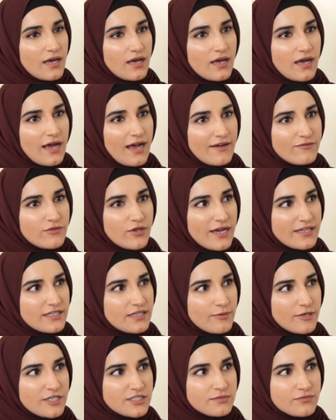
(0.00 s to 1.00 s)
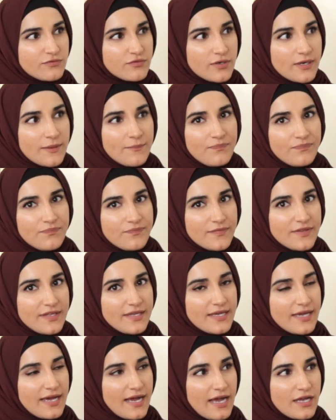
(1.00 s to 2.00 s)
Have you had depression before?
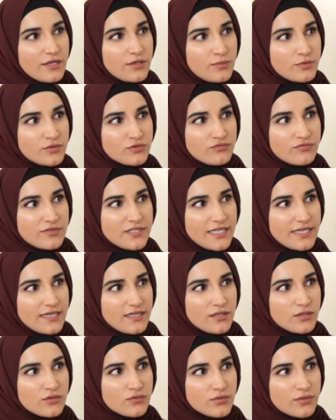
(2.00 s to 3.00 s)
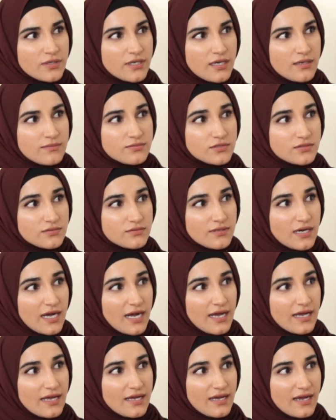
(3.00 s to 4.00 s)
Yeah, I was really ill growing up, so
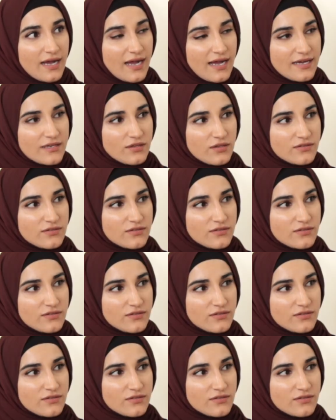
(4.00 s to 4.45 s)
I had a